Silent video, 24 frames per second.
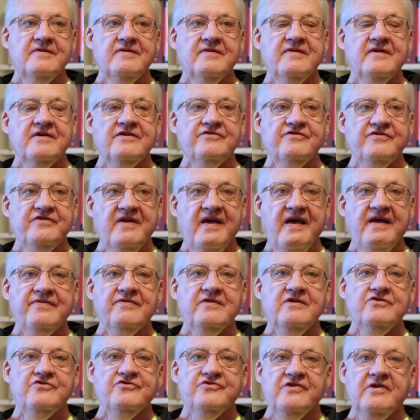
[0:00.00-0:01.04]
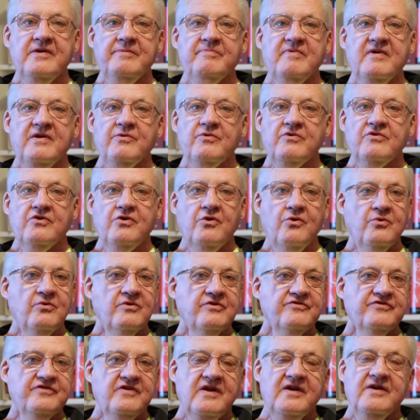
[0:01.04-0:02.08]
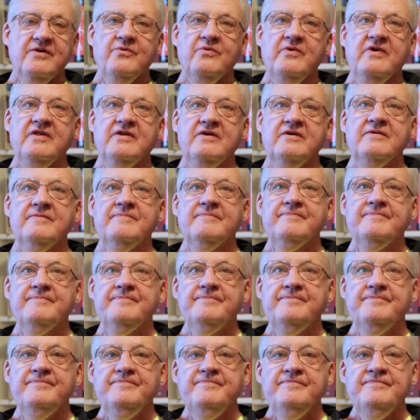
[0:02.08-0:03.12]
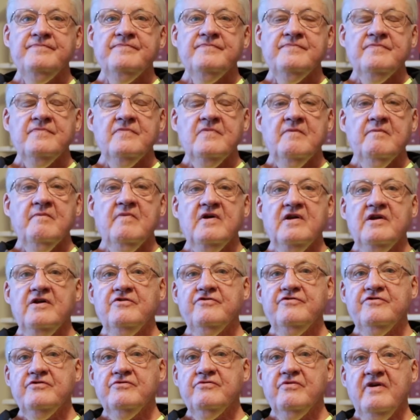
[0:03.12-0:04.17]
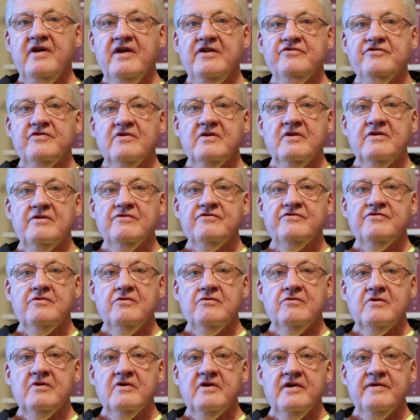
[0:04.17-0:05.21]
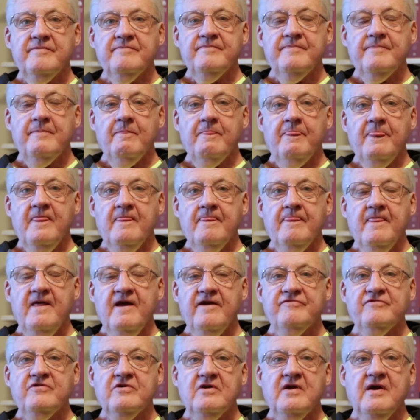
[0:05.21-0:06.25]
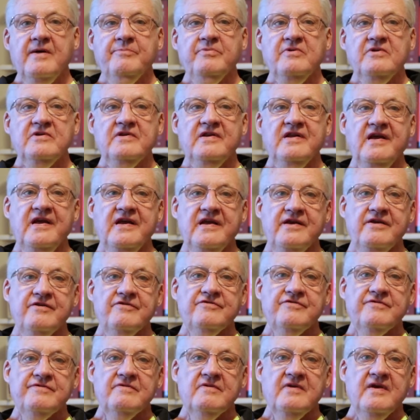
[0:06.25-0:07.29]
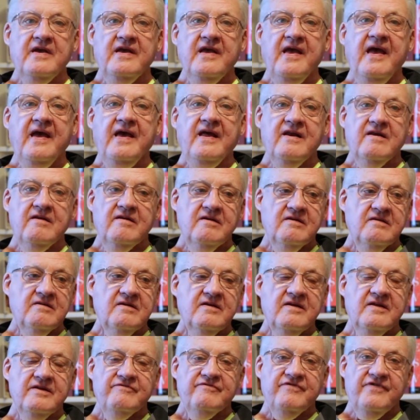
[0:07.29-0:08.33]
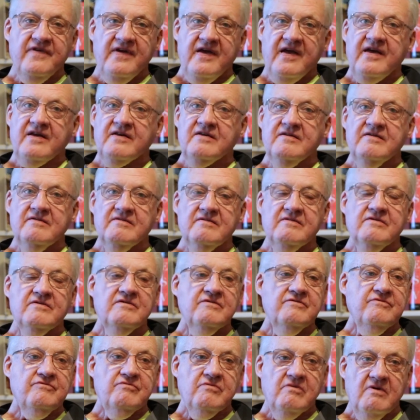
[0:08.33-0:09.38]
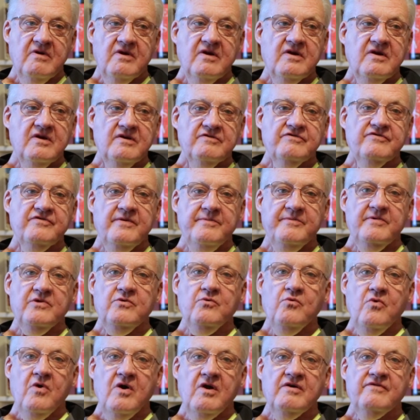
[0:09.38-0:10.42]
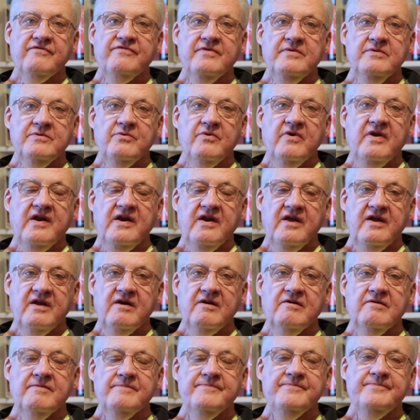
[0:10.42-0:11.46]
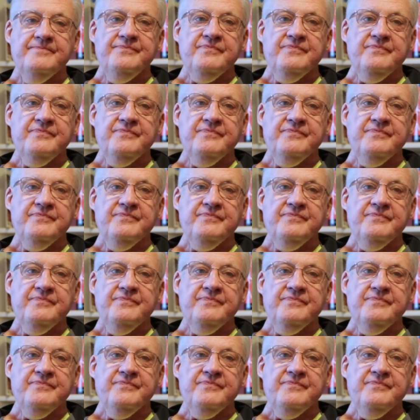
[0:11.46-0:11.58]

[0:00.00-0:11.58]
They sat in the Jeep. They were told to stay with it. But here's the tragedy of the story. After a couple of days, they had, in fact, drunk some of the water from the radiator.